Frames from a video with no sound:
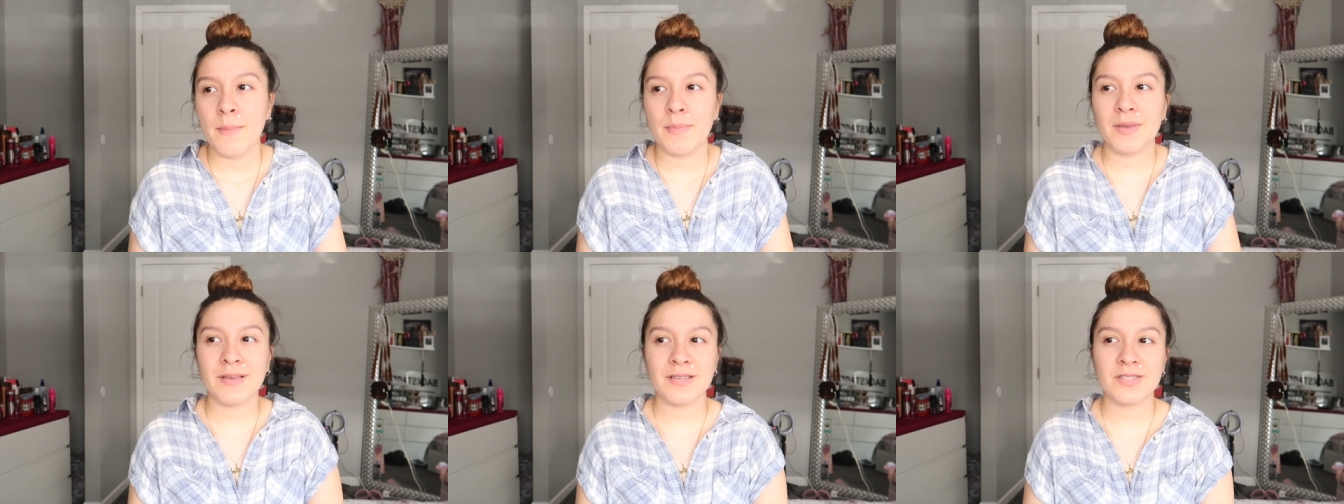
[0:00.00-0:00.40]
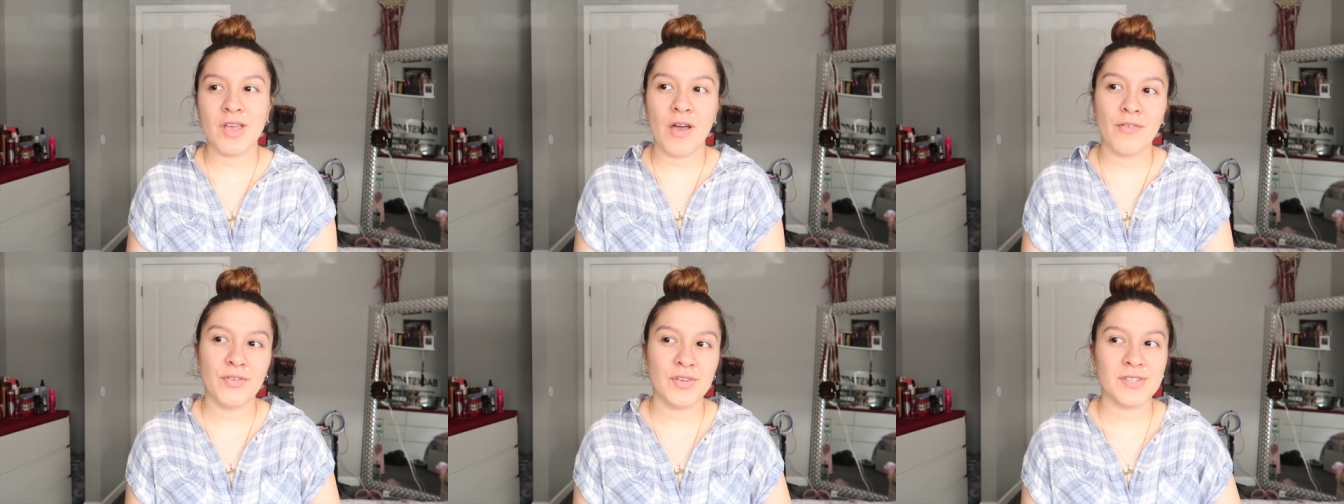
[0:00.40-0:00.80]
because
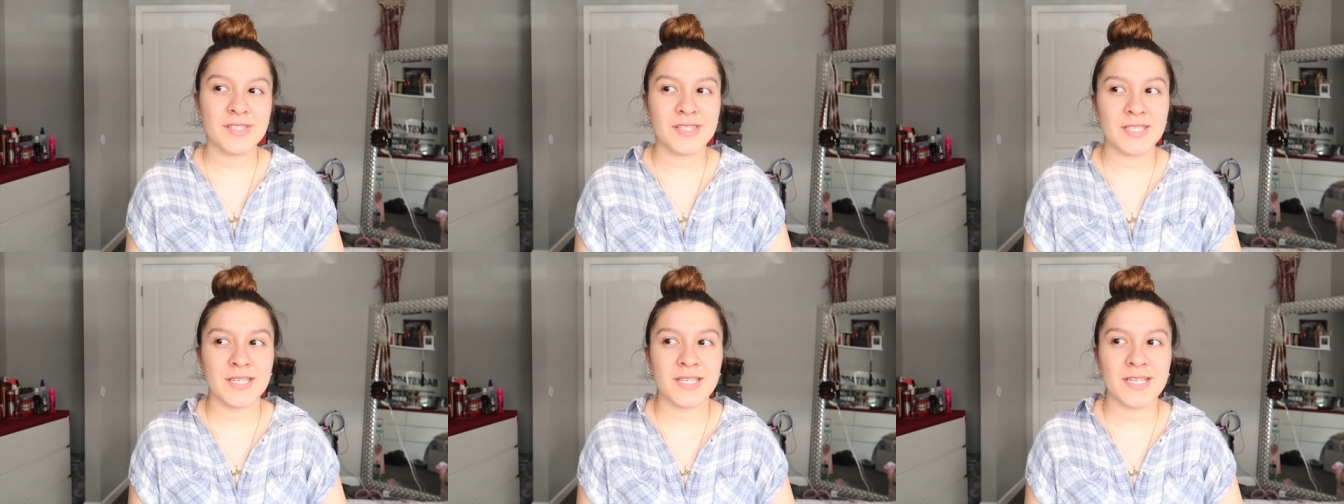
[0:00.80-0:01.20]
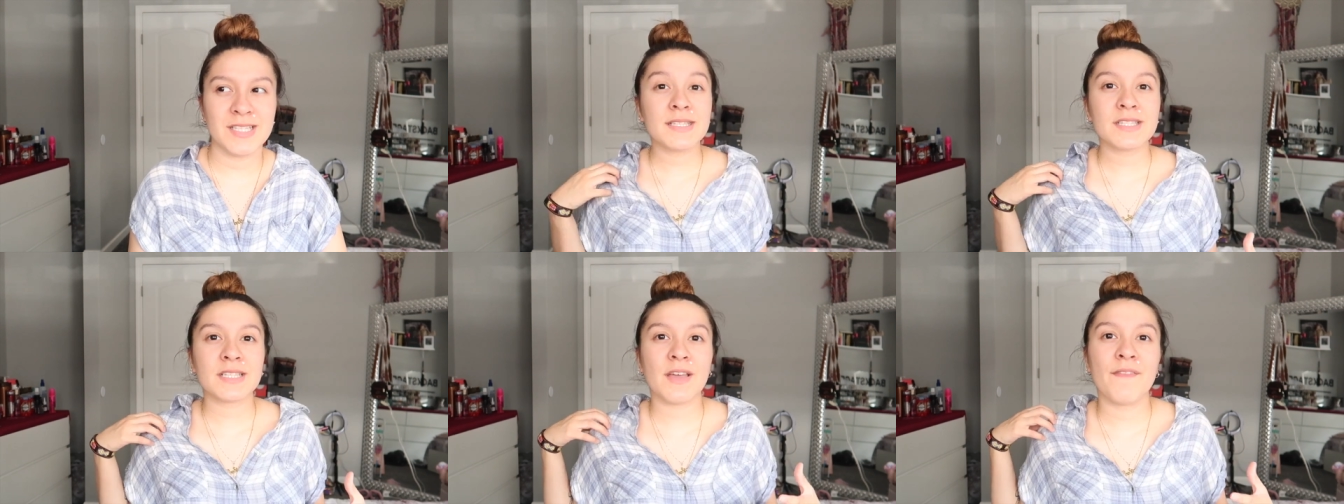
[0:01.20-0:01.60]
obviously
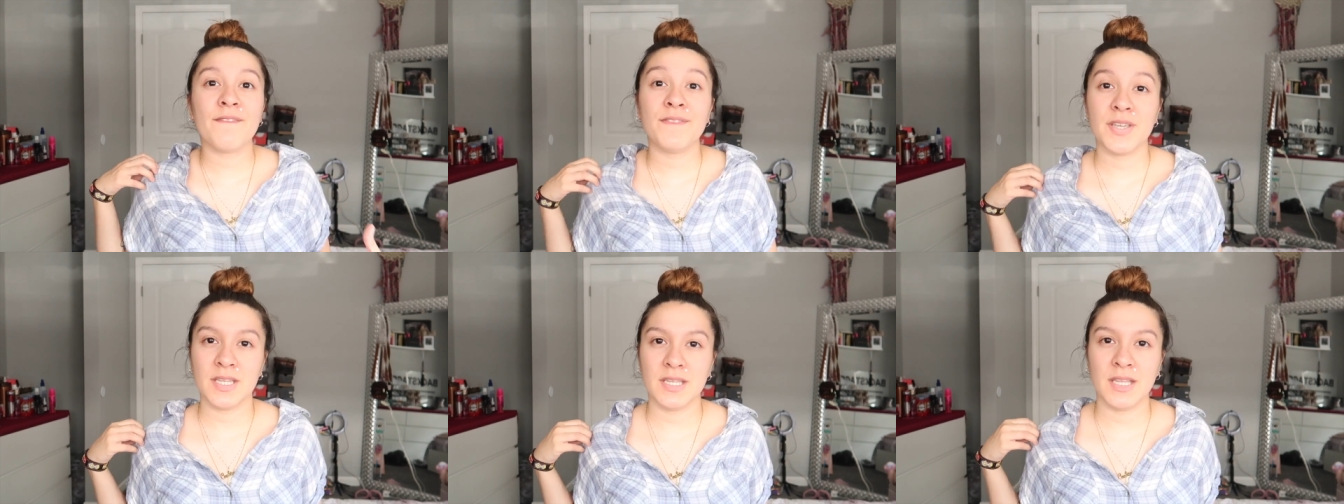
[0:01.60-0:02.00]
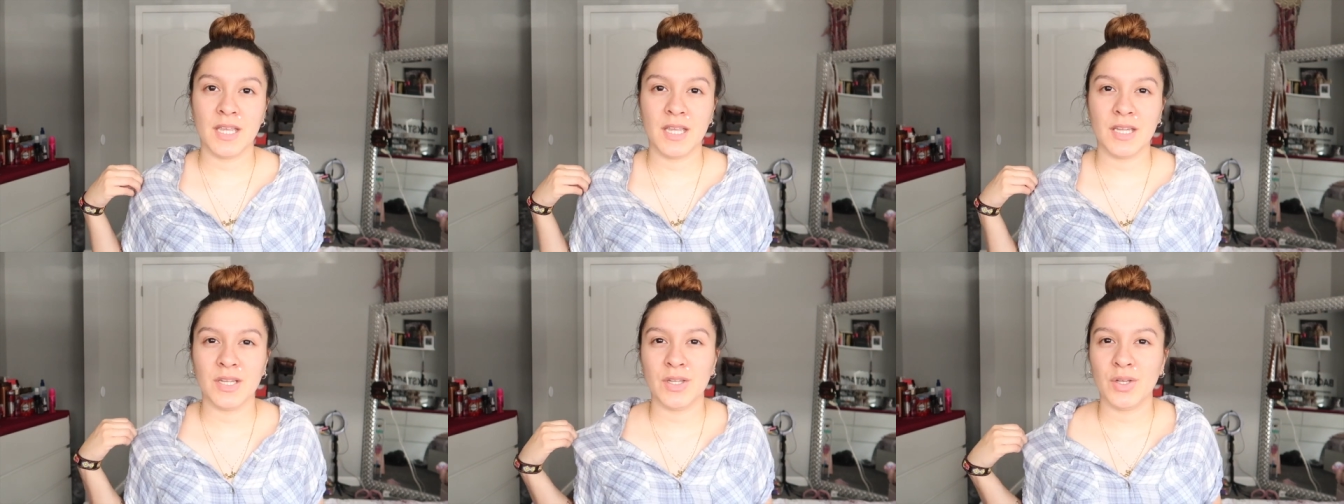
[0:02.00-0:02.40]
it's
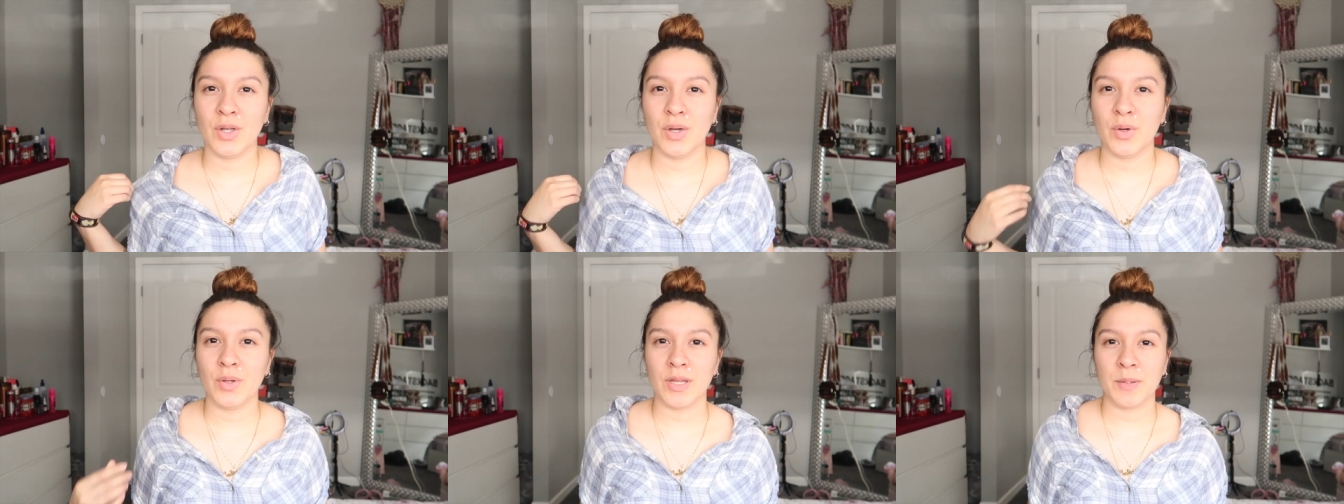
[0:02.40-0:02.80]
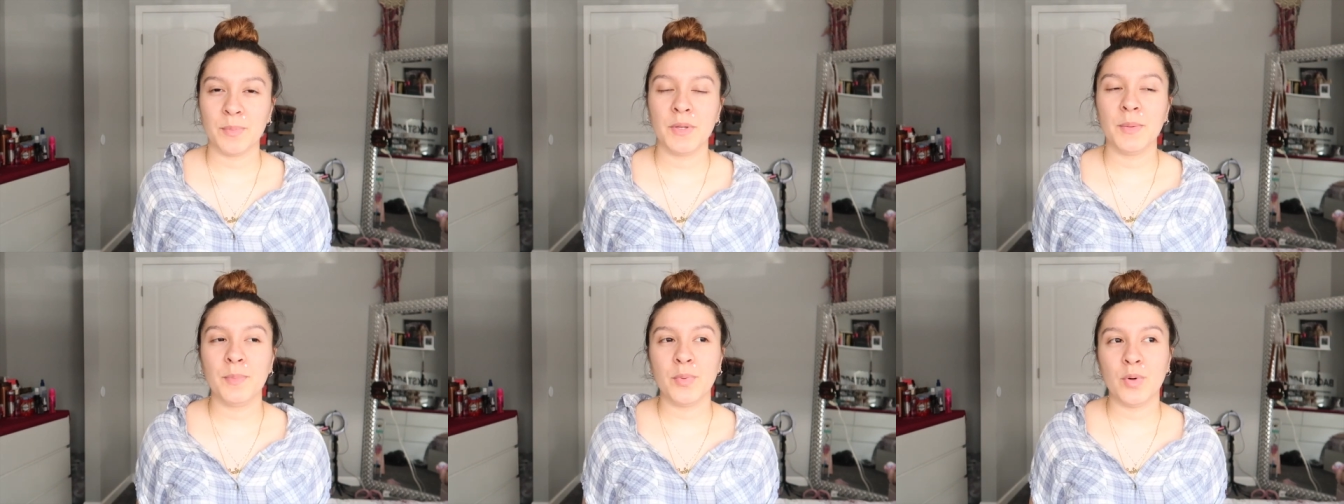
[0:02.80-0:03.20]
convenient, you know, like
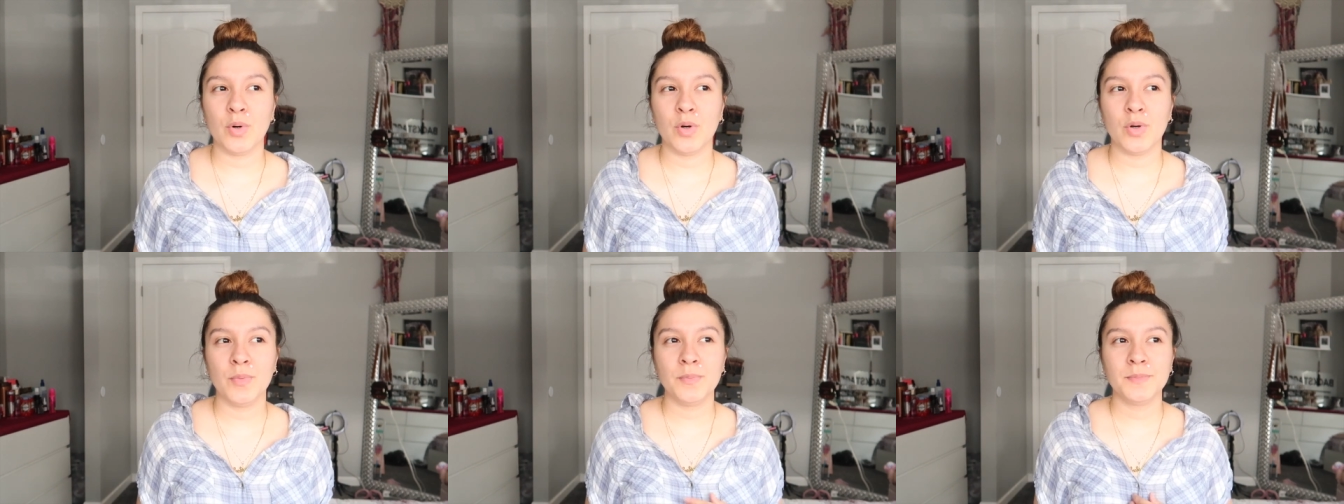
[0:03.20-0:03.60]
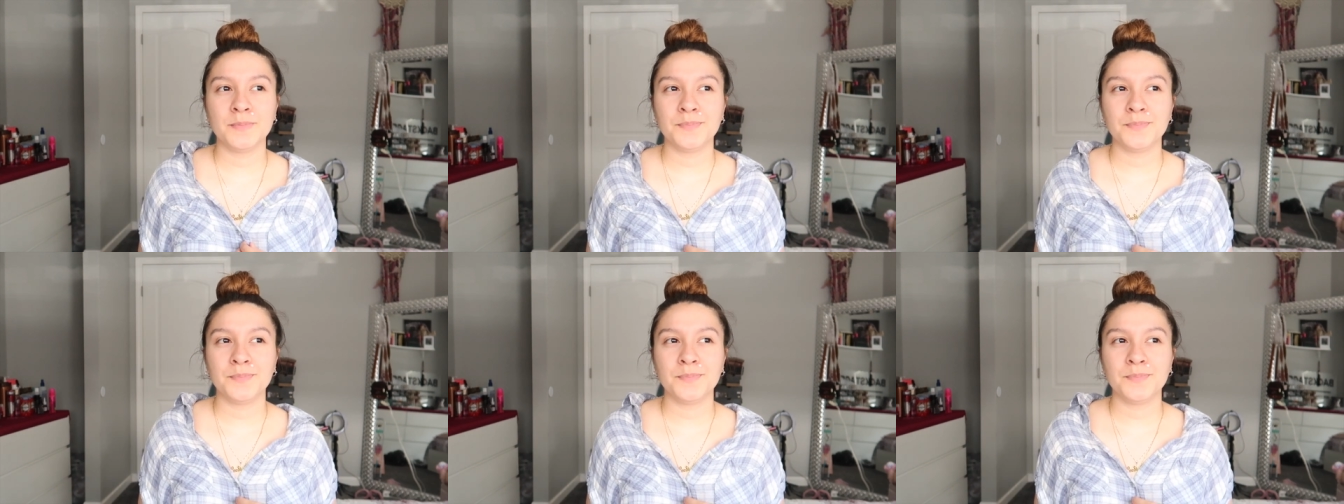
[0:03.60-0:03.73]
people